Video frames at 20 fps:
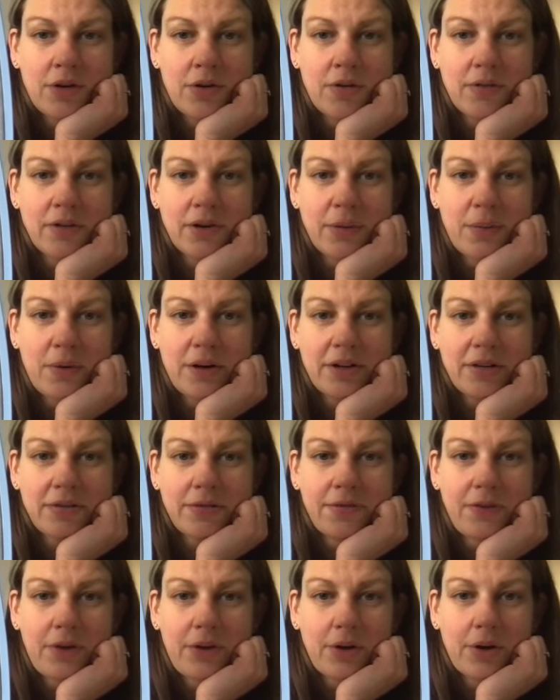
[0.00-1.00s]
over 1
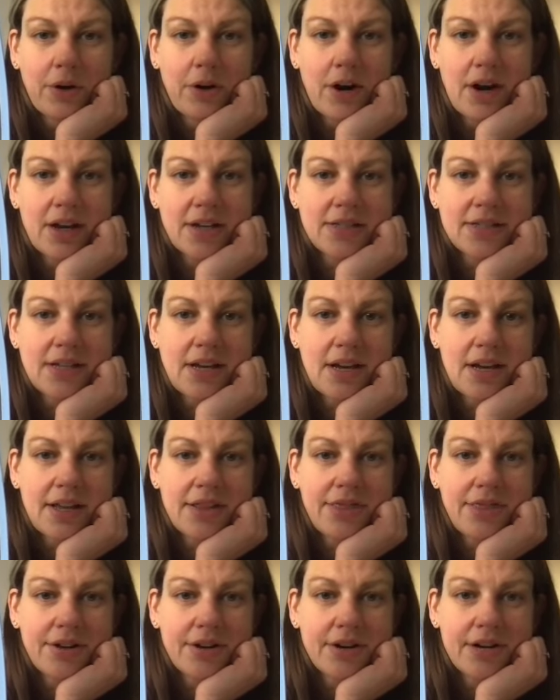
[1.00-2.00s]
full cross
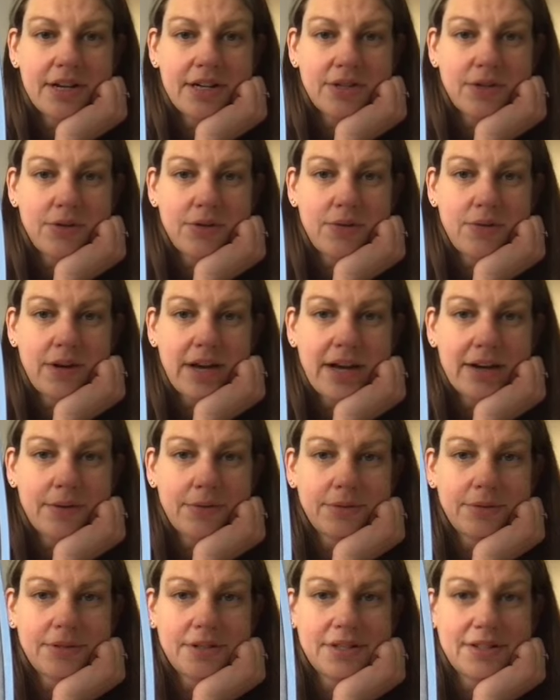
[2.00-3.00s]
on 32
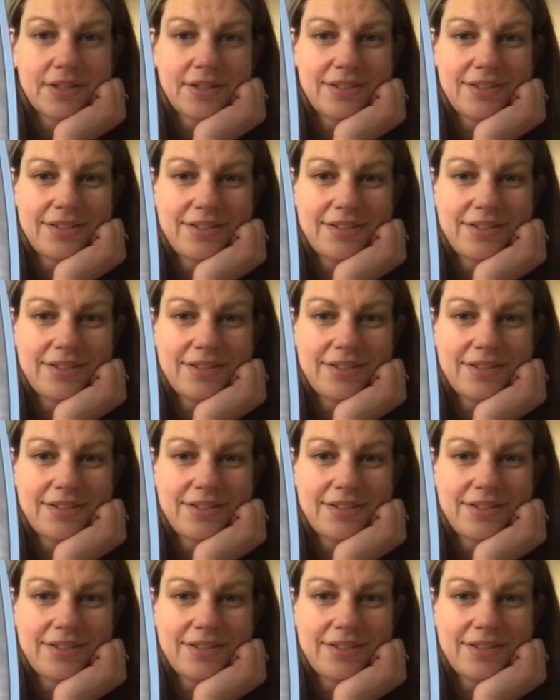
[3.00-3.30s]
count.